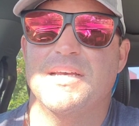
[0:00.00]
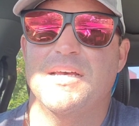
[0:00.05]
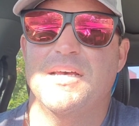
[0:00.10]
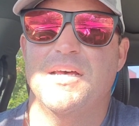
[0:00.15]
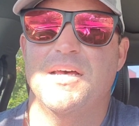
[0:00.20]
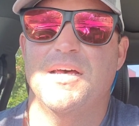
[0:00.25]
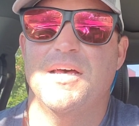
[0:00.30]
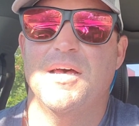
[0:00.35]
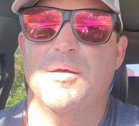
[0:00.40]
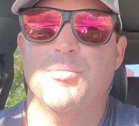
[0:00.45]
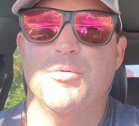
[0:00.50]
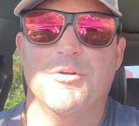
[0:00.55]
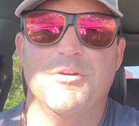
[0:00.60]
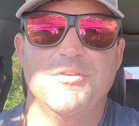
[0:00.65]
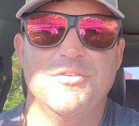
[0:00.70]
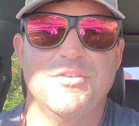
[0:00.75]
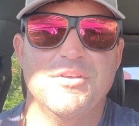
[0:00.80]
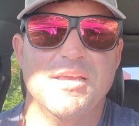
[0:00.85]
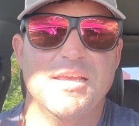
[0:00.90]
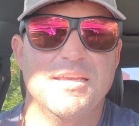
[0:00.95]
I uh,
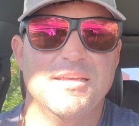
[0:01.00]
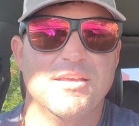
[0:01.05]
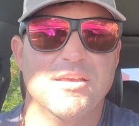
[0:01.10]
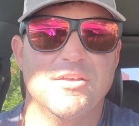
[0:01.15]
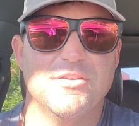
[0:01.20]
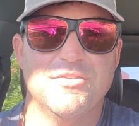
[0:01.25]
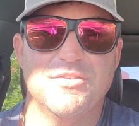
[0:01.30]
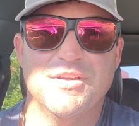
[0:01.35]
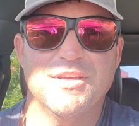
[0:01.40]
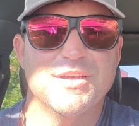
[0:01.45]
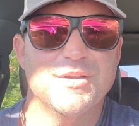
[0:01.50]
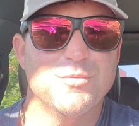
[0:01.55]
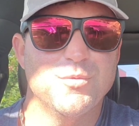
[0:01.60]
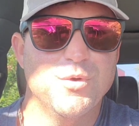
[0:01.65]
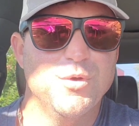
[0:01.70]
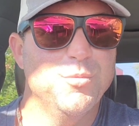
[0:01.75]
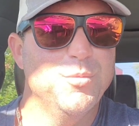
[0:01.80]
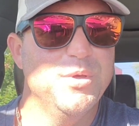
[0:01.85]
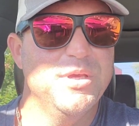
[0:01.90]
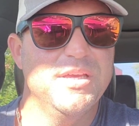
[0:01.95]
appreciate y'all sticking
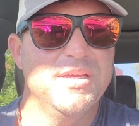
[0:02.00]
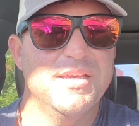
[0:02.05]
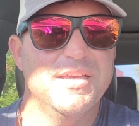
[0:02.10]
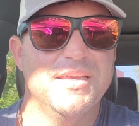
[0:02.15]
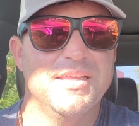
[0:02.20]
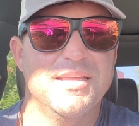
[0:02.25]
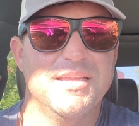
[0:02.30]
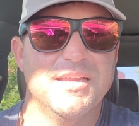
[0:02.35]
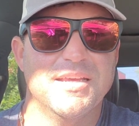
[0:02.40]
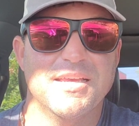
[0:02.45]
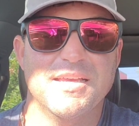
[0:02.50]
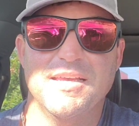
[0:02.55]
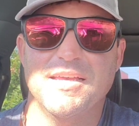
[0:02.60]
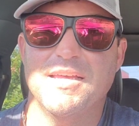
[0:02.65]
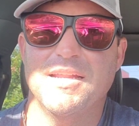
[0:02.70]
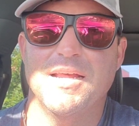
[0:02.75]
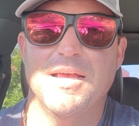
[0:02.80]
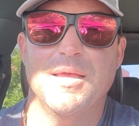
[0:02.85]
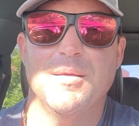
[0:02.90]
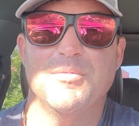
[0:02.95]
with me. And
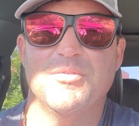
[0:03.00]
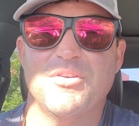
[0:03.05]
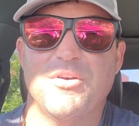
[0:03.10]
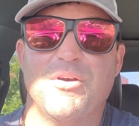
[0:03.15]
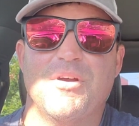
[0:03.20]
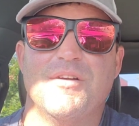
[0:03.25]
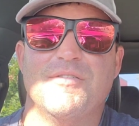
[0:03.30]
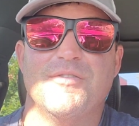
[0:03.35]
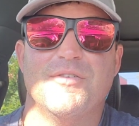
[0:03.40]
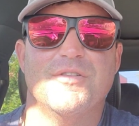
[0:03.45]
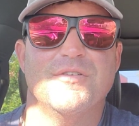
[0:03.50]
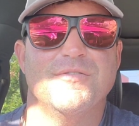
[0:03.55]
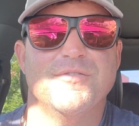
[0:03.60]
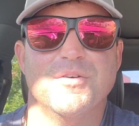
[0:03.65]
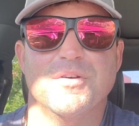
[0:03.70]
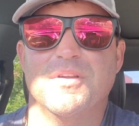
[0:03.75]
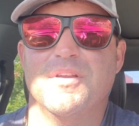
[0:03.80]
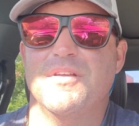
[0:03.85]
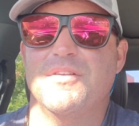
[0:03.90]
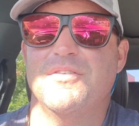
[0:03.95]
again, I am sorry for the
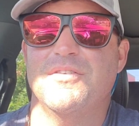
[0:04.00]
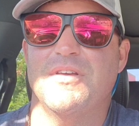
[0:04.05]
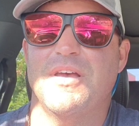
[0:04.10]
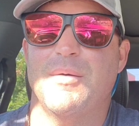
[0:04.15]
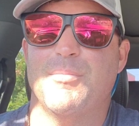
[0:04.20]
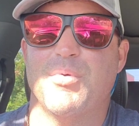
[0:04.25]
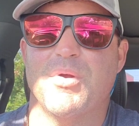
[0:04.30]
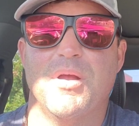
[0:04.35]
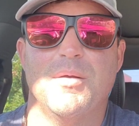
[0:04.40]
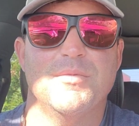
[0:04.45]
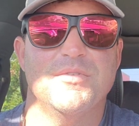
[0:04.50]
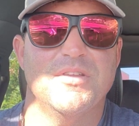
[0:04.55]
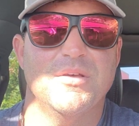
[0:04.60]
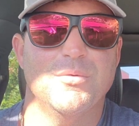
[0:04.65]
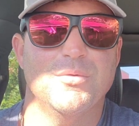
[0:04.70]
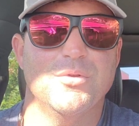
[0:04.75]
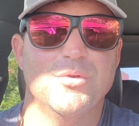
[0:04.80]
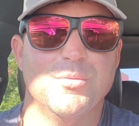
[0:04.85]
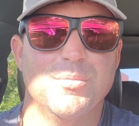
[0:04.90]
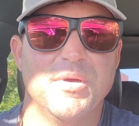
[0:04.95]
footage. I promise I
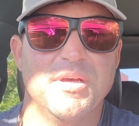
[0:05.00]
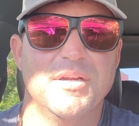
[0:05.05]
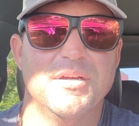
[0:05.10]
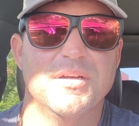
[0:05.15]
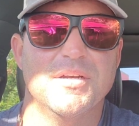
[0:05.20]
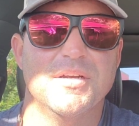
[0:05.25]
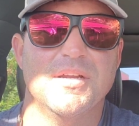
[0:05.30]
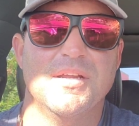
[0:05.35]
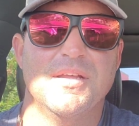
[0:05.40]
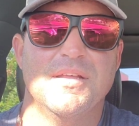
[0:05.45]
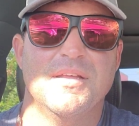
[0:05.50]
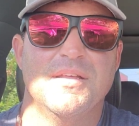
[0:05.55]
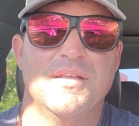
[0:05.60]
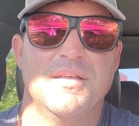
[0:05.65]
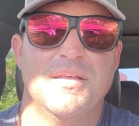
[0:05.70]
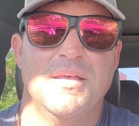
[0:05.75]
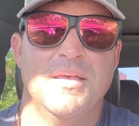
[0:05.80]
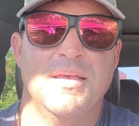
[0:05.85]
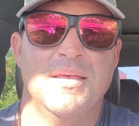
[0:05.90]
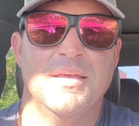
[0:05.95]
will do better.
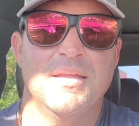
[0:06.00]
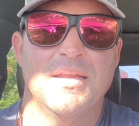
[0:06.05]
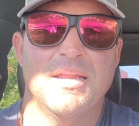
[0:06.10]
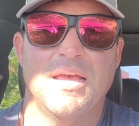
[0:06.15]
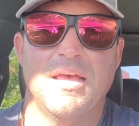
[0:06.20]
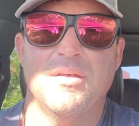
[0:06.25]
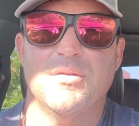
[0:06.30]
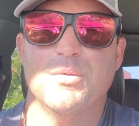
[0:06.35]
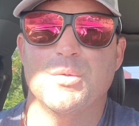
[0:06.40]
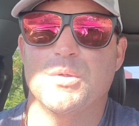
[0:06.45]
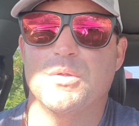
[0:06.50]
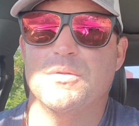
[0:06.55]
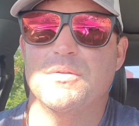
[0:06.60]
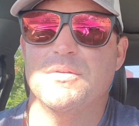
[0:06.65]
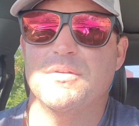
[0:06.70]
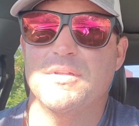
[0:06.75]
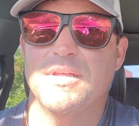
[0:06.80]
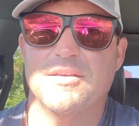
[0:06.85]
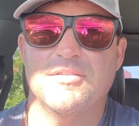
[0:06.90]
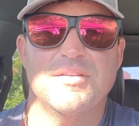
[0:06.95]
And I'll
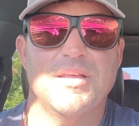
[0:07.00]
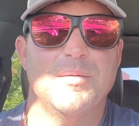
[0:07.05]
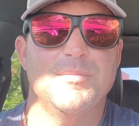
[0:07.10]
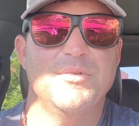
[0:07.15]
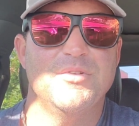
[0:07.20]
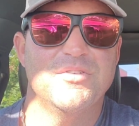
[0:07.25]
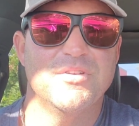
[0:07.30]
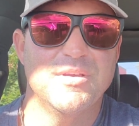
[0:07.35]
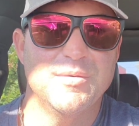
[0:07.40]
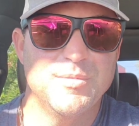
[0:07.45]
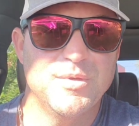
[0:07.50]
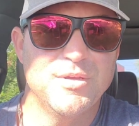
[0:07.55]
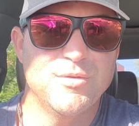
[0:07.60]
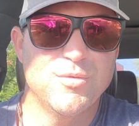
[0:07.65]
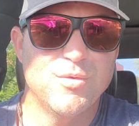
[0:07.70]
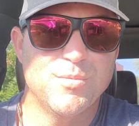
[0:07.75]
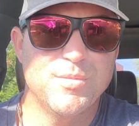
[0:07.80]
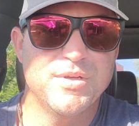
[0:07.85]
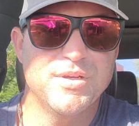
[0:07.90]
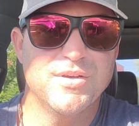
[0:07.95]
next time you see me,
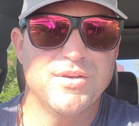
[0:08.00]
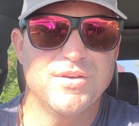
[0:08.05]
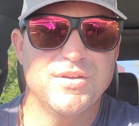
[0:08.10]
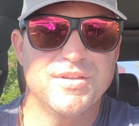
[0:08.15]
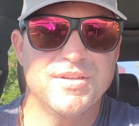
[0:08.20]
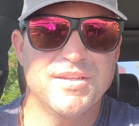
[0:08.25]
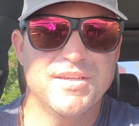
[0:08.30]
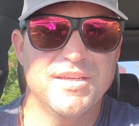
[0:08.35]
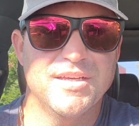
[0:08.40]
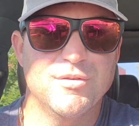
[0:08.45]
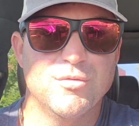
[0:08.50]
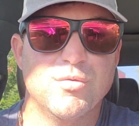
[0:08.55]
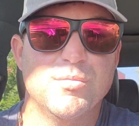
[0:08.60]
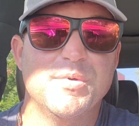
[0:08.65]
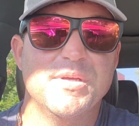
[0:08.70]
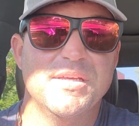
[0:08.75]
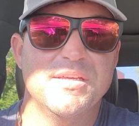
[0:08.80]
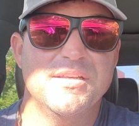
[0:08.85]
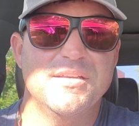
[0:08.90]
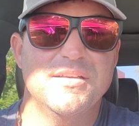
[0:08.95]
we'll be on. Uh, we'll
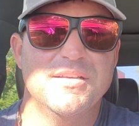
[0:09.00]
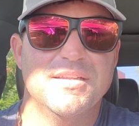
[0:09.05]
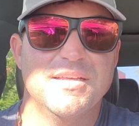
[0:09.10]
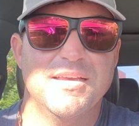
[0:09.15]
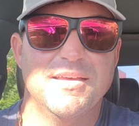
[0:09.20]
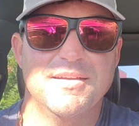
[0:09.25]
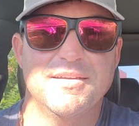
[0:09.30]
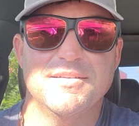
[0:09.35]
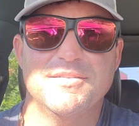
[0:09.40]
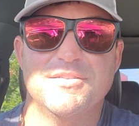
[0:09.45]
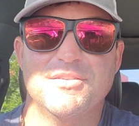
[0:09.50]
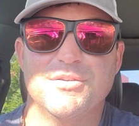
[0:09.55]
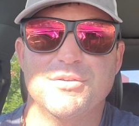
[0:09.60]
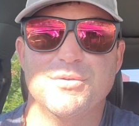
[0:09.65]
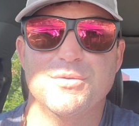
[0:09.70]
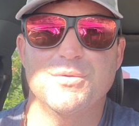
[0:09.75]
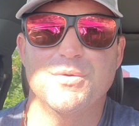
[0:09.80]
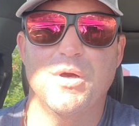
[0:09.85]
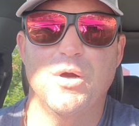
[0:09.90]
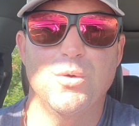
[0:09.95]
be headed
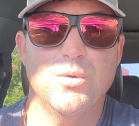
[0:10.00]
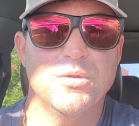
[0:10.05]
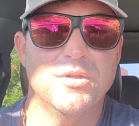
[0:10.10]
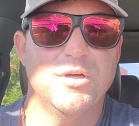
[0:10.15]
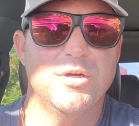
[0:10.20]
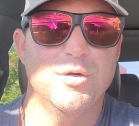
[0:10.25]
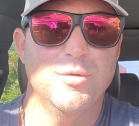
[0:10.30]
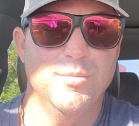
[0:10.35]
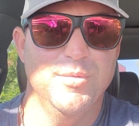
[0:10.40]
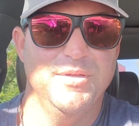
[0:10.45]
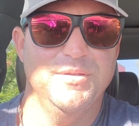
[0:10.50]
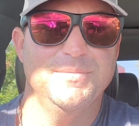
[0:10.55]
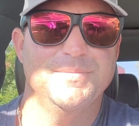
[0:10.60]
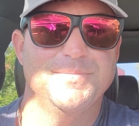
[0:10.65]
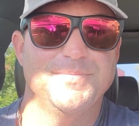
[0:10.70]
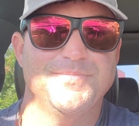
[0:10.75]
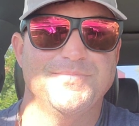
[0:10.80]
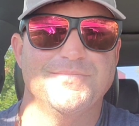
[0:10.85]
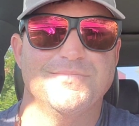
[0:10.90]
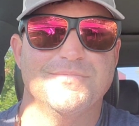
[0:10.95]
to Oklahoma.
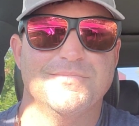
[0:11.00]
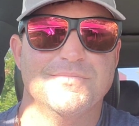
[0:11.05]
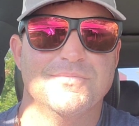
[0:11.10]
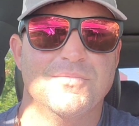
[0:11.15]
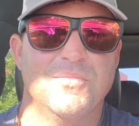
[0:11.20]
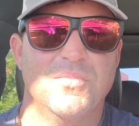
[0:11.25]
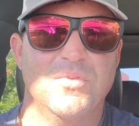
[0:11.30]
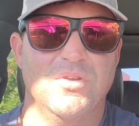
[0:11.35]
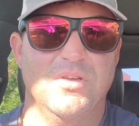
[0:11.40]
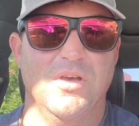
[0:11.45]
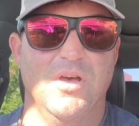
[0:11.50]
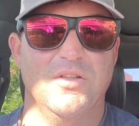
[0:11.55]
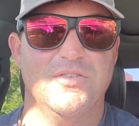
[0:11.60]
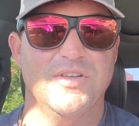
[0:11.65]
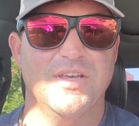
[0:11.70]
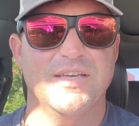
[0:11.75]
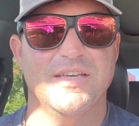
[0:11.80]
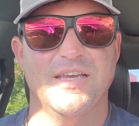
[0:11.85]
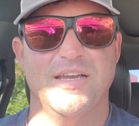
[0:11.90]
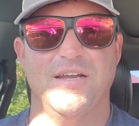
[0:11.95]
So y'all
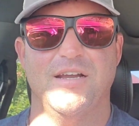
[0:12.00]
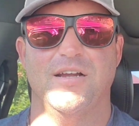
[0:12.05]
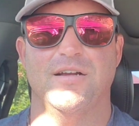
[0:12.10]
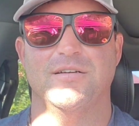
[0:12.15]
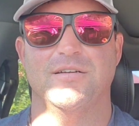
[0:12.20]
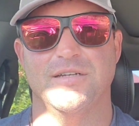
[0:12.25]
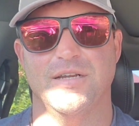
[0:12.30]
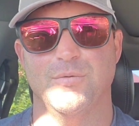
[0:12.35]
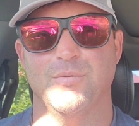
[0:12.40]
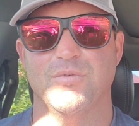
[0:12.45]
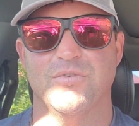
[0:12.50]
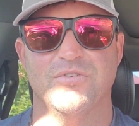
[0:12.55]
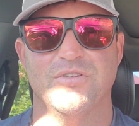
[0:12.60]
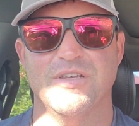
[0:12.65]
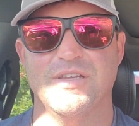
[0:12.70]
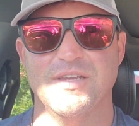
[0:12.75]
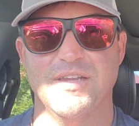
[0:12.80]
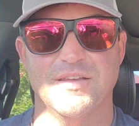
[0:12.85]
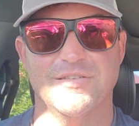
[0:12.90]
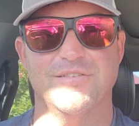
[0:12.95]
take care, and we'll
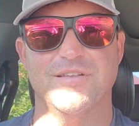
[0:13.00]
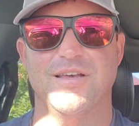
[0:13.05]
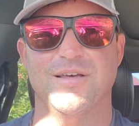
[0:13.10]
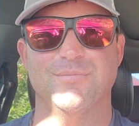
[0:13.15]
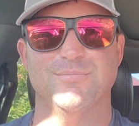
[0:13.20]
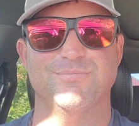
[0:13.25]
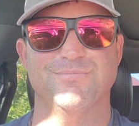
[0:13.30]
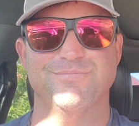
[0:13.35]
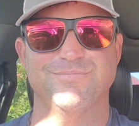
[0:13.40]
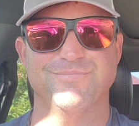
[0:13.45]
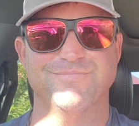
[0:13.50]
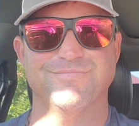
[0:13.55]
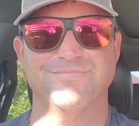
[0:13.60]
see you next time.